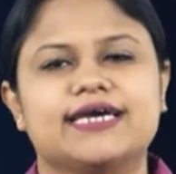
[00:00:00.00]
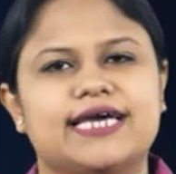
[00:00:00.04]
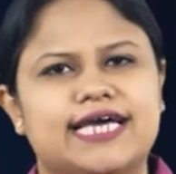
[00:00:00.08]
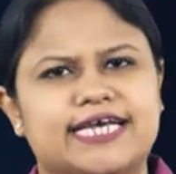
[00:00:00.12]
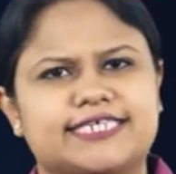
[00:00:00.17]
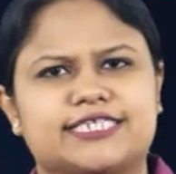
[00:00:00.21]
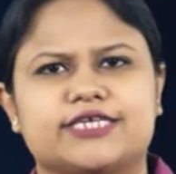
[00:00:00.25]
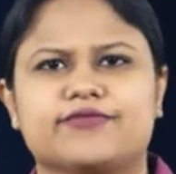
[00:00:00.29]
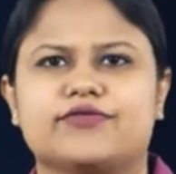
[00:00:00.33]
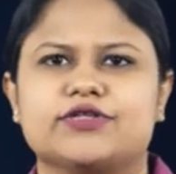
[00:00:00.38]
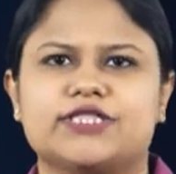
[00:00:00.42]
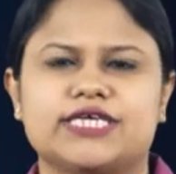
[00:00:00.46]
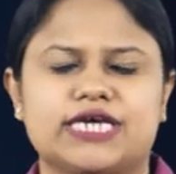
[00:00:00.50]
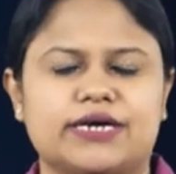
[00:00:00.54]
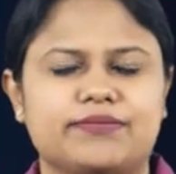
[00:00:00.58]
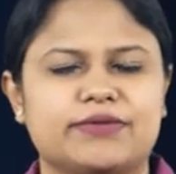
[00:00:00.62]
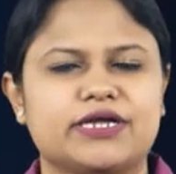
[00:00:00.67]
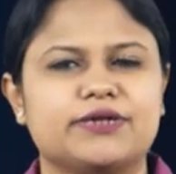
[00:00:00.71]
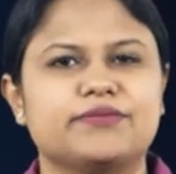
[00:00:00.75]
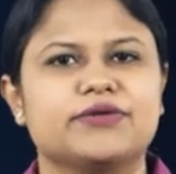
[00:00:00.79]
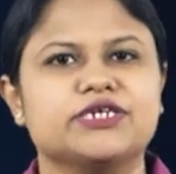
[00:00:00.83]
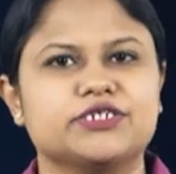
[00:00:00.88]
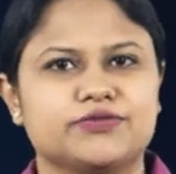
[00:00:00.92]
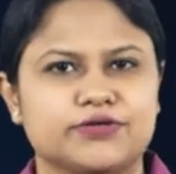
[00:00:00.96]
except for the
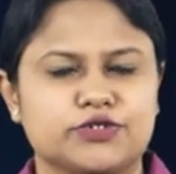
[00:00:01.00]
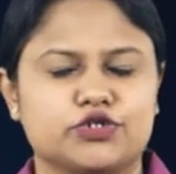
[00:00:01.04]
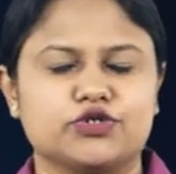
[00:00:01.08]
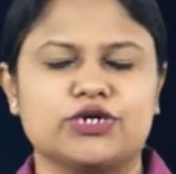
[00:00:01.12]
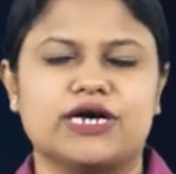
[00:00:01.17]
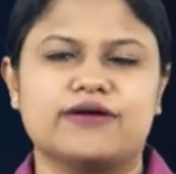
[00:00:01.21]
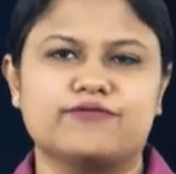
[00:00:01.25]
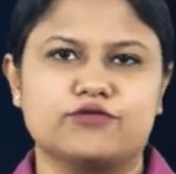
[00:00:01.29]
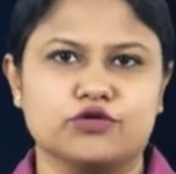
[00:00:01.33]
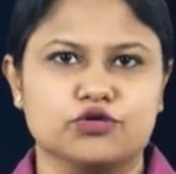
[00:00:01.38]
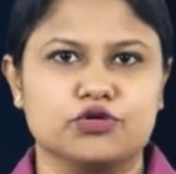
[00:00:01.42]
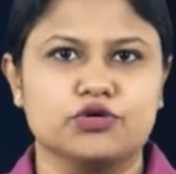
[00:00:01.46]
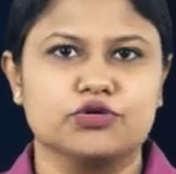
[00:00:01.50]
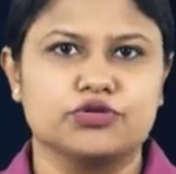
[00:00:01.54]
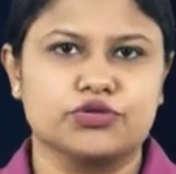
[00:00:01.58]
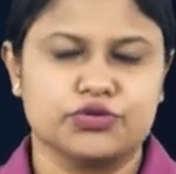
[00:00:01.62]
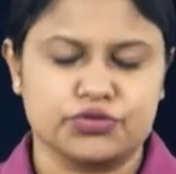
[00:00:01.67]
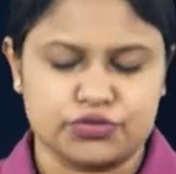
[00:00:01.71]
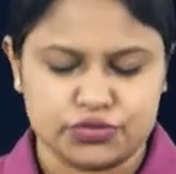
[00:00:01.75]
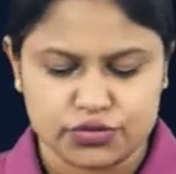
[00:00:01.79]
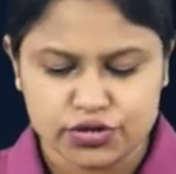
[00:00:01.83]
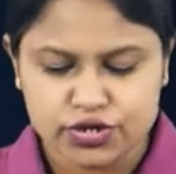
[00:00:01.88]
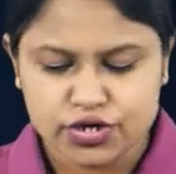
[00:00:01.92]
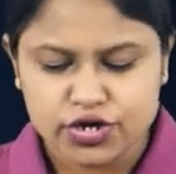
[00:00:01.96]
amendments which you have to go
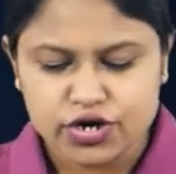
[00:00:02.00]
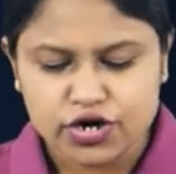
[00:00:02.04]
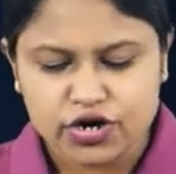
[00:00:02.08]
through.